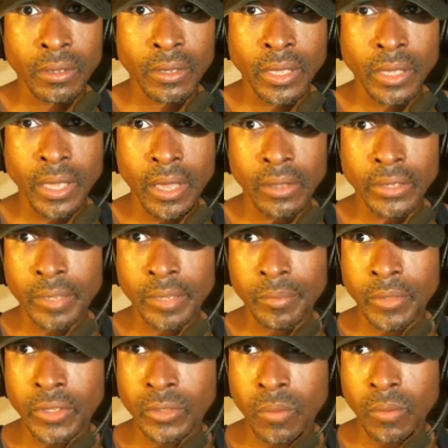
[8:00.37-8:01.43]
Okay, I'll keep
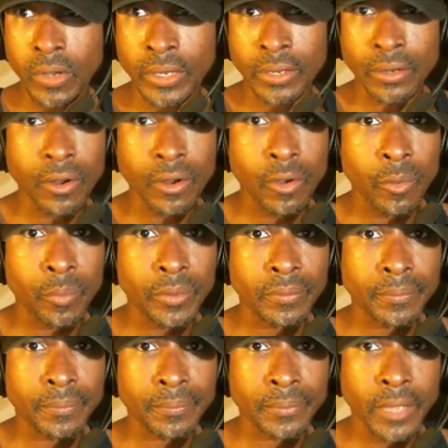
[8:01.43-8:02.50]
this one here open,
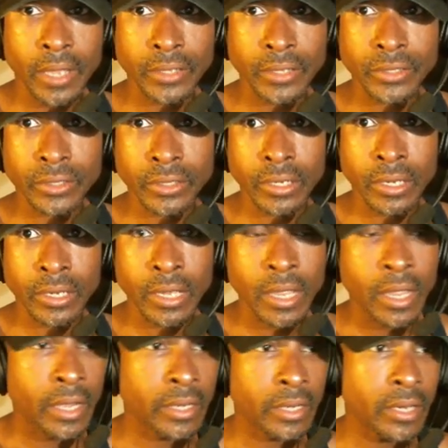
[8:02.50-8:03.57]
actually.
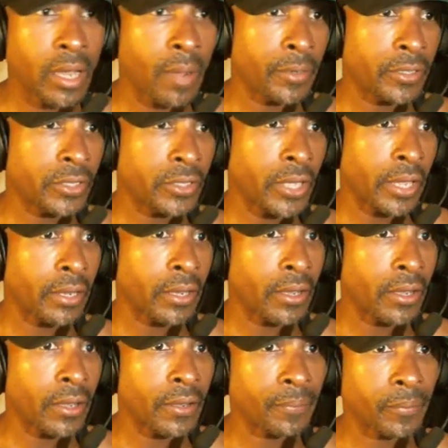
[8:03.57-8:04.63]
Now I'm going to take
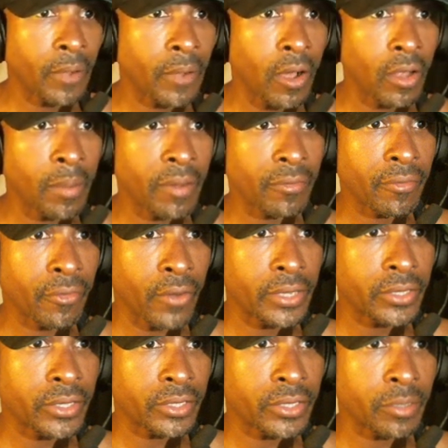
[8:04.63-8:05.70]
all of my
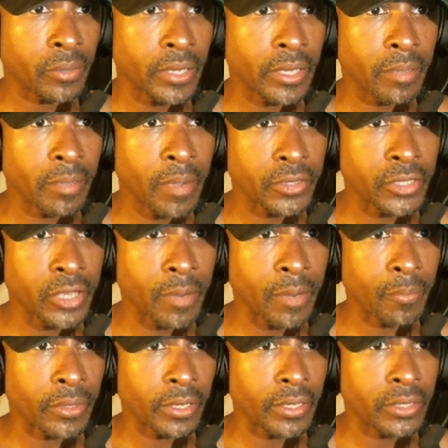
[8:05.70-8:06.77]
phrasings and play them out
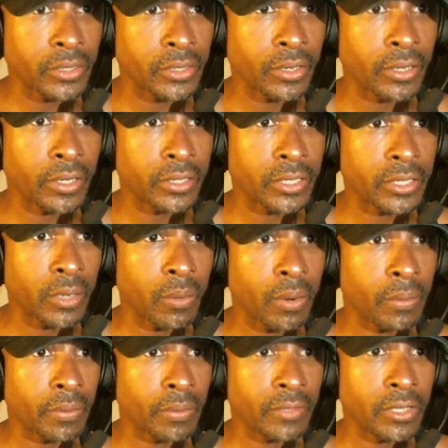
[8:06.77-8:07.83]
separately so you can see what
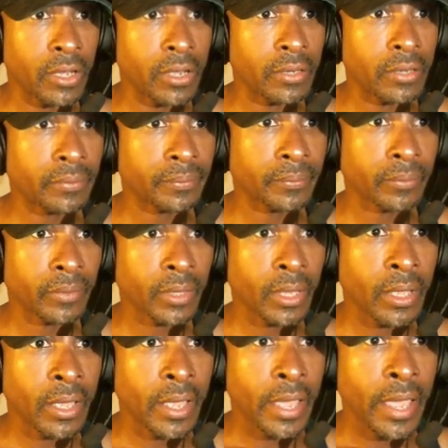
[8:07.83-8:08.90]
we've done.
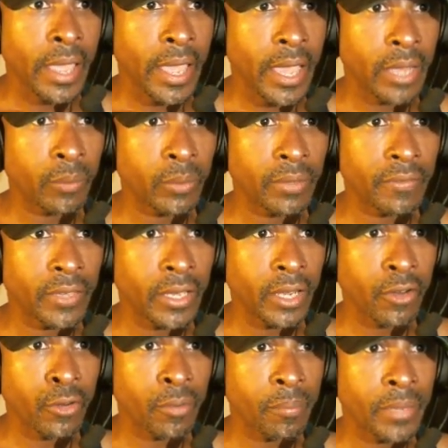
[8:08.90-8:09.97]
And we've
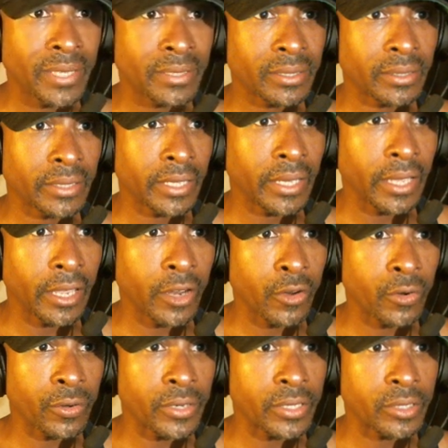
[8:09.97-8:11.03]
incrementally
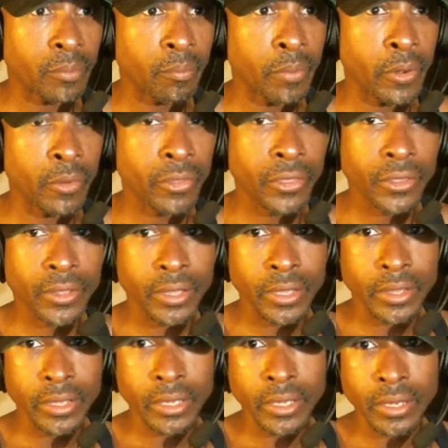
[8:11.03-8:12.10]
increased both
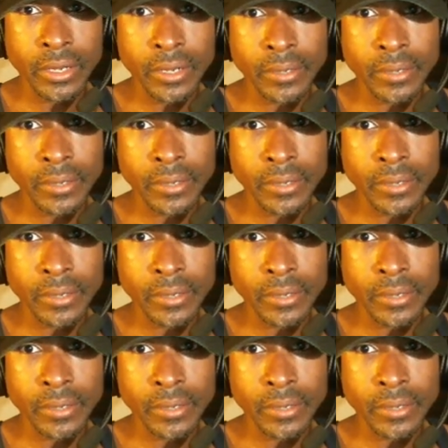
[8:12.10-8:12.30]
the